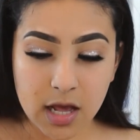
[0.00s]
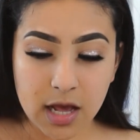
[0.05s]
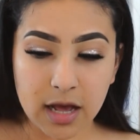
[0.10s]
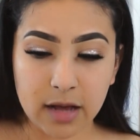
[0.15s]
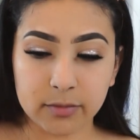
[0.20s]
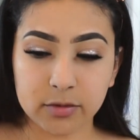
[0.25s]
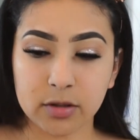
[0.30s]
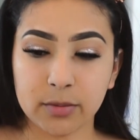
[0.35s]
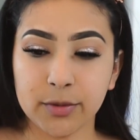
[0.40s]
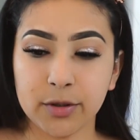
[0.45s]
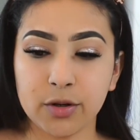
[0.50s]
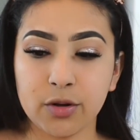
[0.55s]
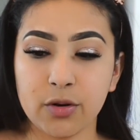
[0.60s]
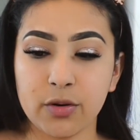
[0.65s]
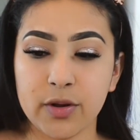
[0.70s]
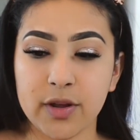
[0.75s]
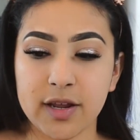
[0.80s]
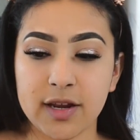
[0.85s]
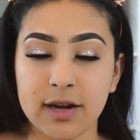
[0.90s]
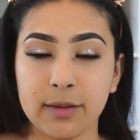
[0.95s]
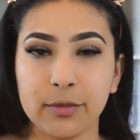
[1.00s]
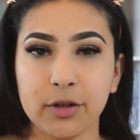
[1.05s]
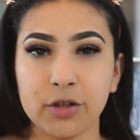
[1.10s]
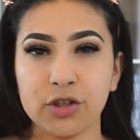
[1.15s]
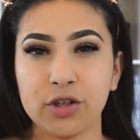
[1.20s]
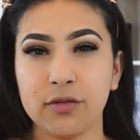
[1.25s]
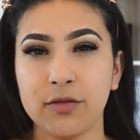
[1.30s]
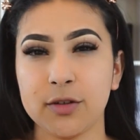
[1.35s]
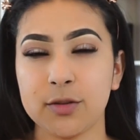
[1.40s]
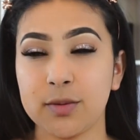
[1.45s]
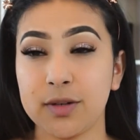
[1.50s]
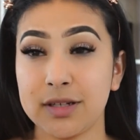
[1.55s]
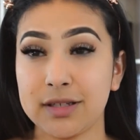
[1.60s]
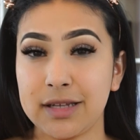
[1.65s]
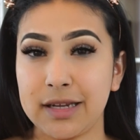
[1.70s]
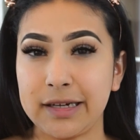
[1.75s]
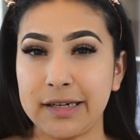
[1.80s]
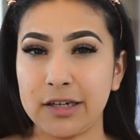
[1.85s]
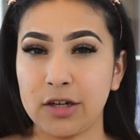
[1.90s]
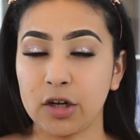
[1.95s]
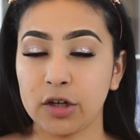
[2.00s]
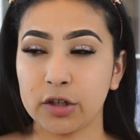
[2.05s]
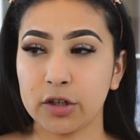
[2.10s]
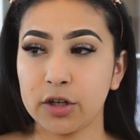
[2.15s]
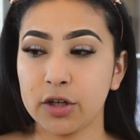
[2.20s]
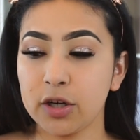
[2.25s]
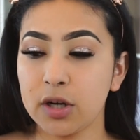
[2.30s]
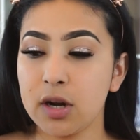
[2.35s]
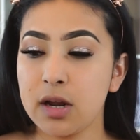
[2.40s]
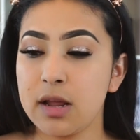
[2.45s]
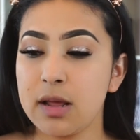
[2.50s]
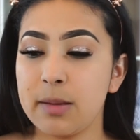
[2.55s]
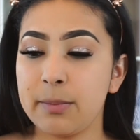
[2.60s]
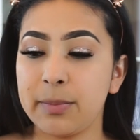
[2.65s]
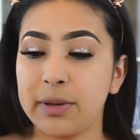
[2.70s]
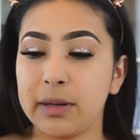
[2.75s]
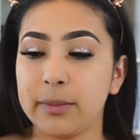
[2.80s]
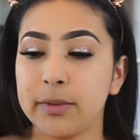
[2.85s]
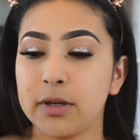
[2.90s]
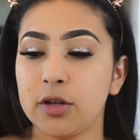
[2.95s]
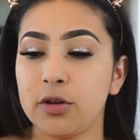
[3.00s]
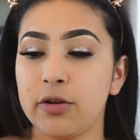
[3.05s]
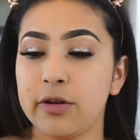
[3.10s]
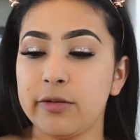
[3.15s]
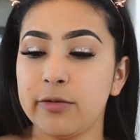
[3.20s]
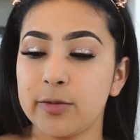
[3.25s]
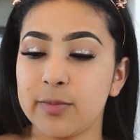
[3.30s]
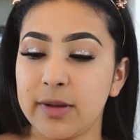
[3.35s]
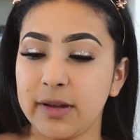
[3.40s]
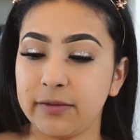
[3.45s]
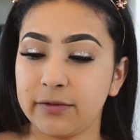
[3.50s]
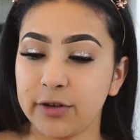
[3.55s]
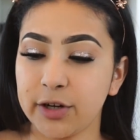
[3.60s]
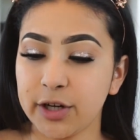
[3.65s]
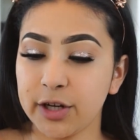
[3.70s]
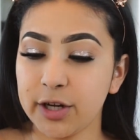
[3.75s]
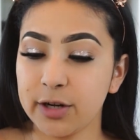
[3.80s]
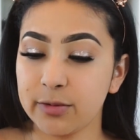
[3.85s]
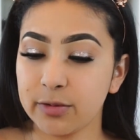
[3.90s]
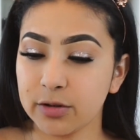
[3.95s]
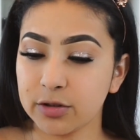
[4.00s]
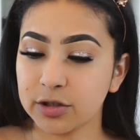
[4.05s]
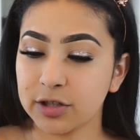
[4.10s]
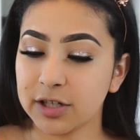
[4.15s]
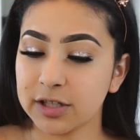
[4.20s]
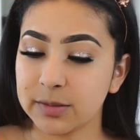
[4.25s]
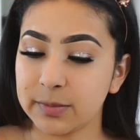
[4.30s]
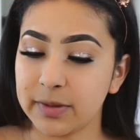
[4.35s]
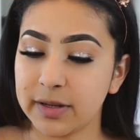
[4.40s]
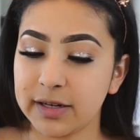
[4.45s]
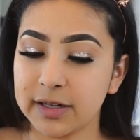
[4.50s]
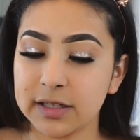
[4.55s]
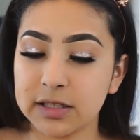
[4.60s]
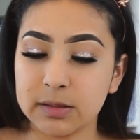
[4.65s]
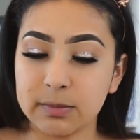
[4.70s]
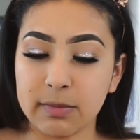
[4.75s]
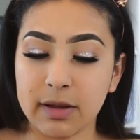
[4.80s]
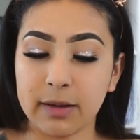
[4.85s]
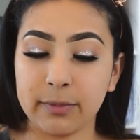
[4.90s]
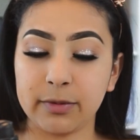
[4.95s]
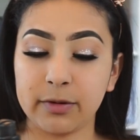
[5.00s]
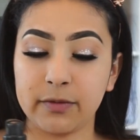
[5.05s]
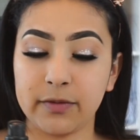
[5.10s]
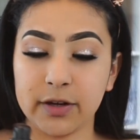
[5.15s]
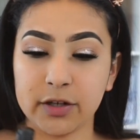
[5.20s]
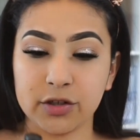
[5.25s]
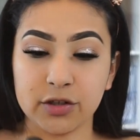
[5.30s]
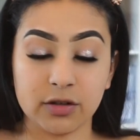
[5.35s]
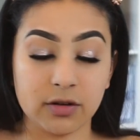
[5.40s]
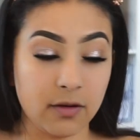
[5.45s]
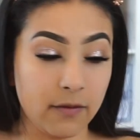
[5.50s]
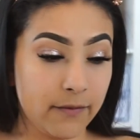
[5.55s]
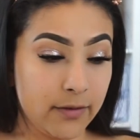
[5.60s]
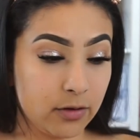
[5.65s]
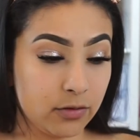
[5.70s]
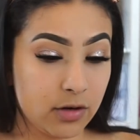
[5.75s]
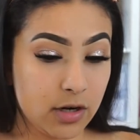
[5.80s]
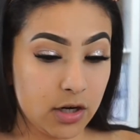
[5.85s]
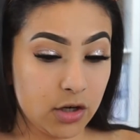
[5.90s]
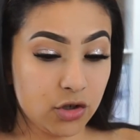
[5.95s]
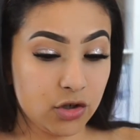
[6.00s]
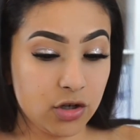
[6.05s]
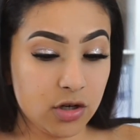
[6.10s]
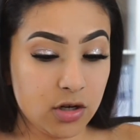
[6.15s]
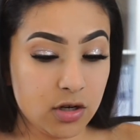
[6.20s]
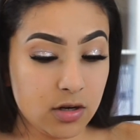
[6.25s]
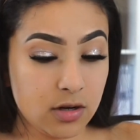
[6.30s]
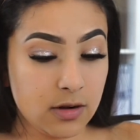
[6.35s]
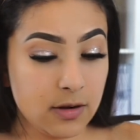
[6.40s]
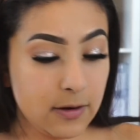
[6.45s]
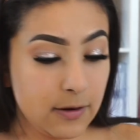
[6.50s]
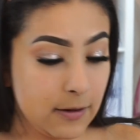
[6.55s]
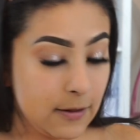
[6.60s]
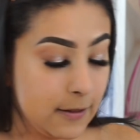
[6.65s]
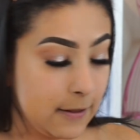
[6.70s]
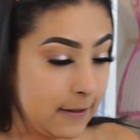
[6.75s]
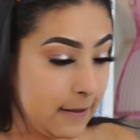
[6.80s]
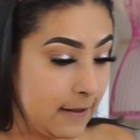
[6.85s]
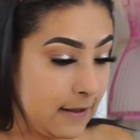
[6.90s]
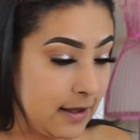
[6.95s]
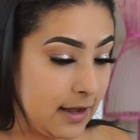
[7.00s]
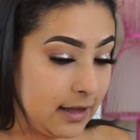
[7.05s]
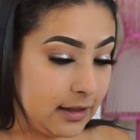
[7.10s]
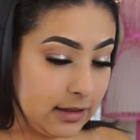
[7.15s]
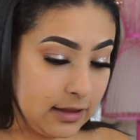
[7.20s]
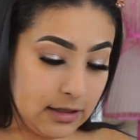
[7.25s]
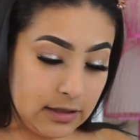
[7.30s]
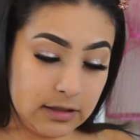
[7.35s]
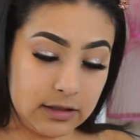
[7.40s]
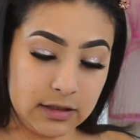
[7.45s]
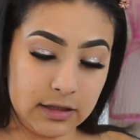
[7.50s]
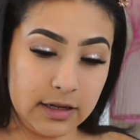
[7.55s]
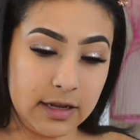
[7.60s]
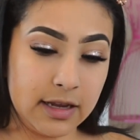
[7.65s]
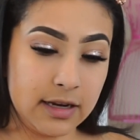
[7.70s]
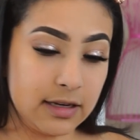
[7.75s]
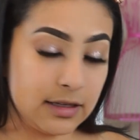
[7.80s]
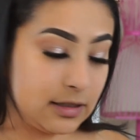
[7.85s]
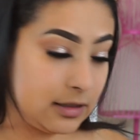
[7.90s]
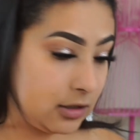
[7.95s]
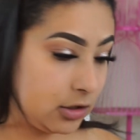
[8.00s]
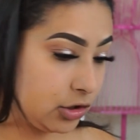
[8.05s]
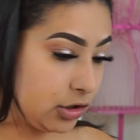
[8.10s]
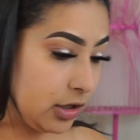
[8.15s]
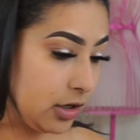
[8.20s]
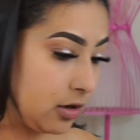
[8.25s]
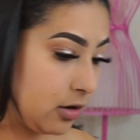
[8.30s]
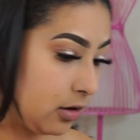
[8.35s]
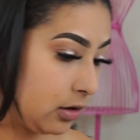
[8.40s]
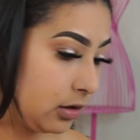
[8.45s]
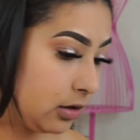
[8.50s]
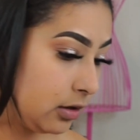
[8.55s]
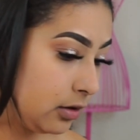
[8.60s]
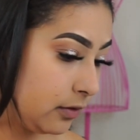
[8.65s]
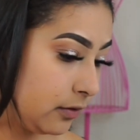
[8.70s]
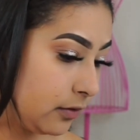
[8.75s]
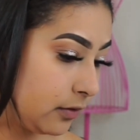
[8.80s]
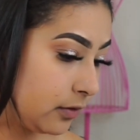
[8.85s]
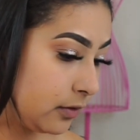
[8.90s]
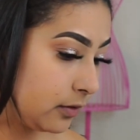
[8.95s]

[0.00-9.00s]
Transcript: So I'm gonna go in, I'm not sure if this one is any darker, but I'm gonna go in with my Frankie Rose Cosmetics Matte Perfection Foundation, and this again is in the shade Olive.